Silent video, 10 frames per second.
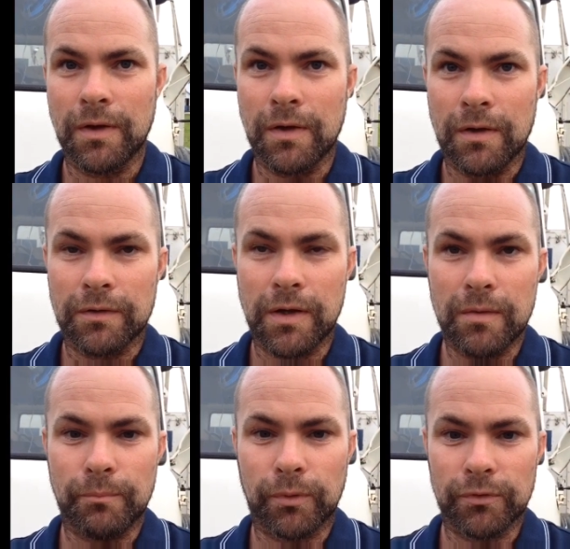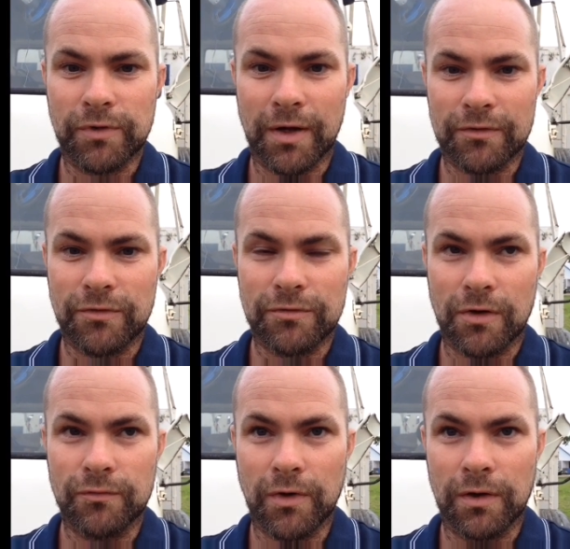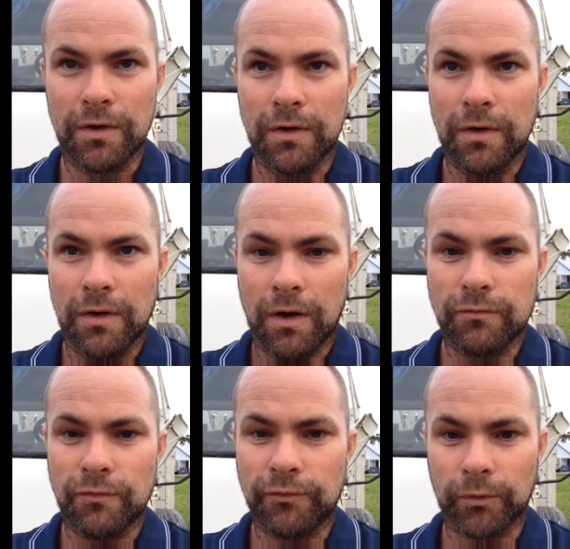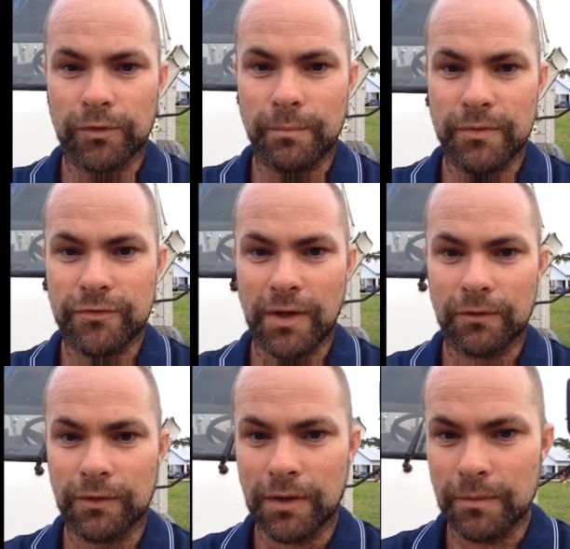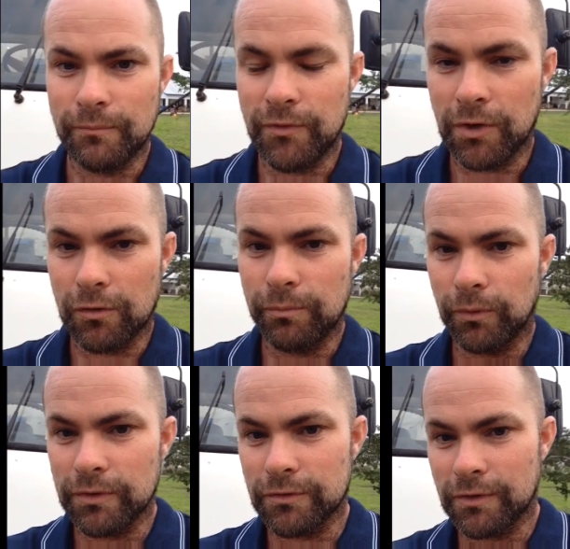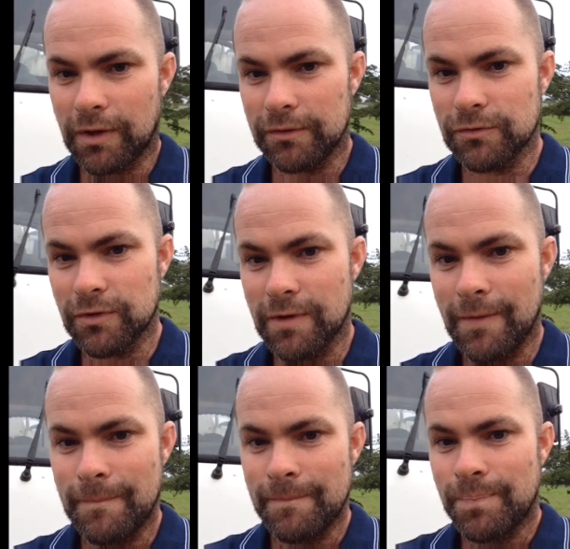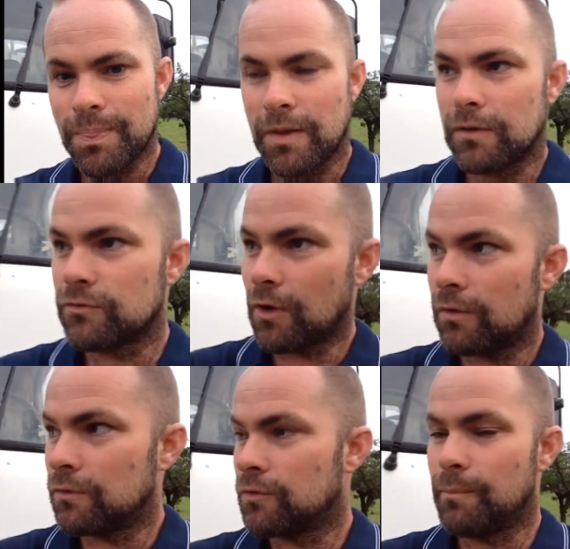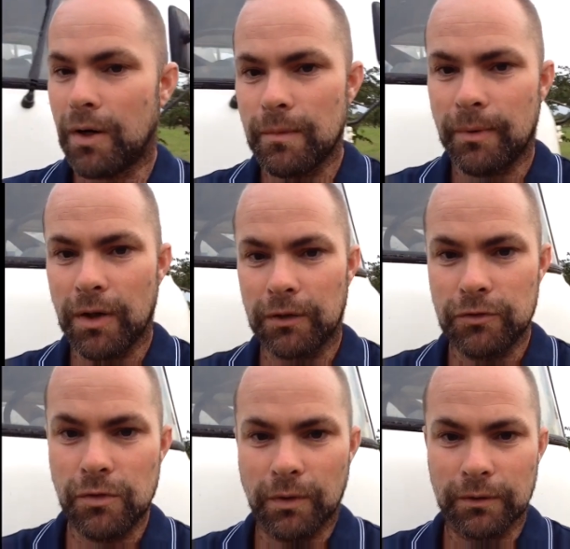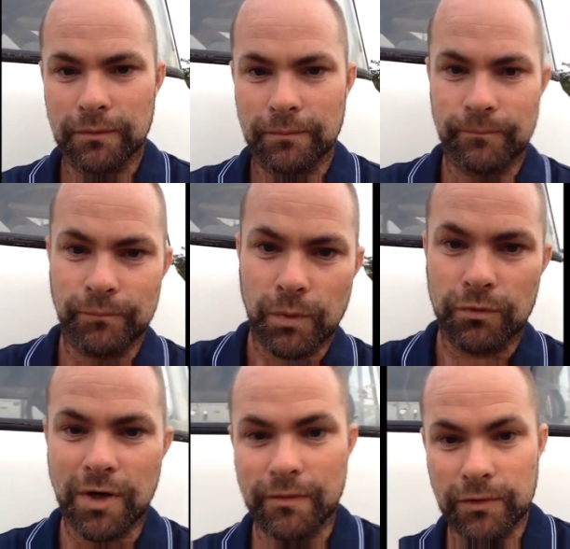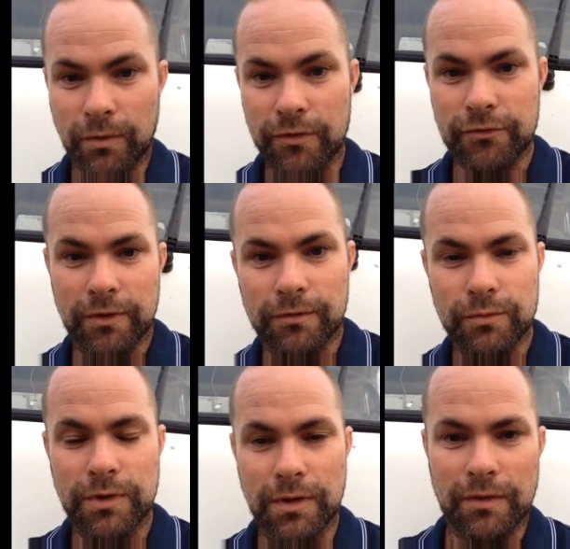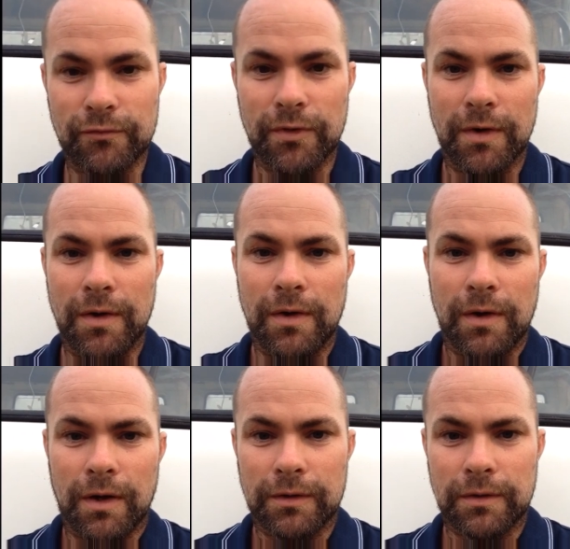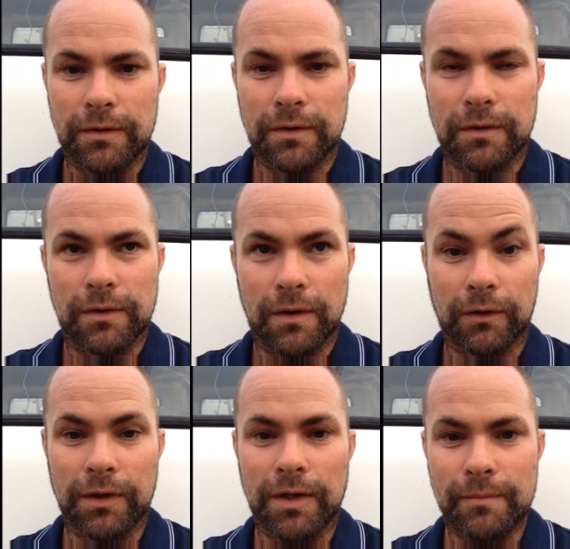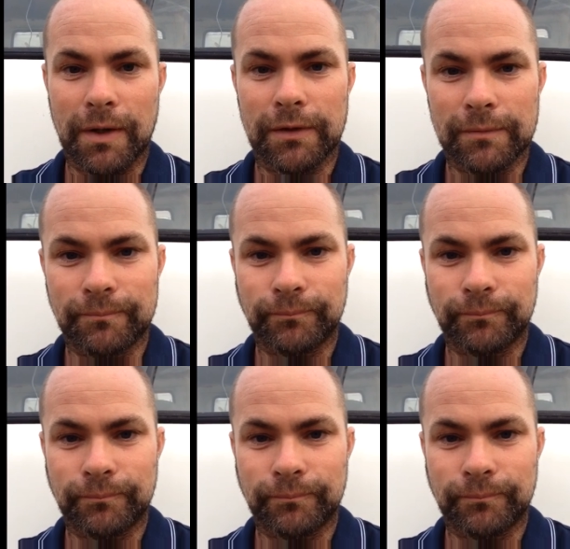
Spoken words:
The import tax is over over 40% on any vehicle brought into the country. And so to buy a new one was out of the question, as we didn't have hardly any money.